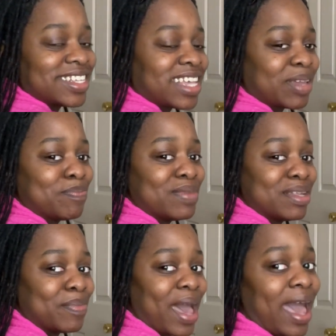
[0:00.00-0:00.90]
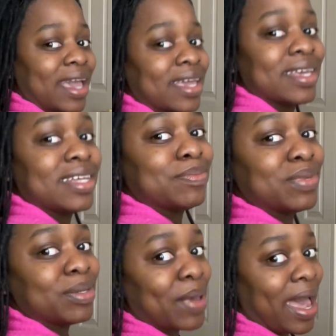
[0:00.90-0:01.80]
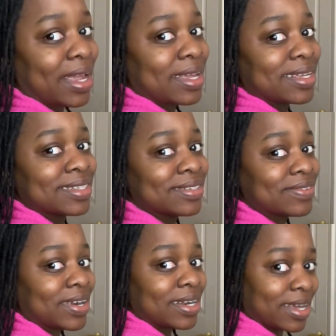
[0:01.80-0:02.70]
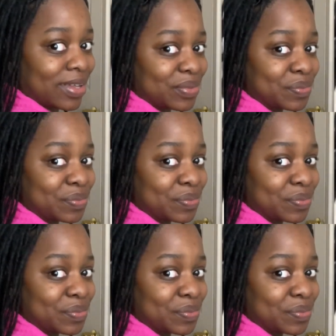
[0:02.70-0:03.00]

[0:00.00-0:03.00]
like mid-back. It's mid-back right now.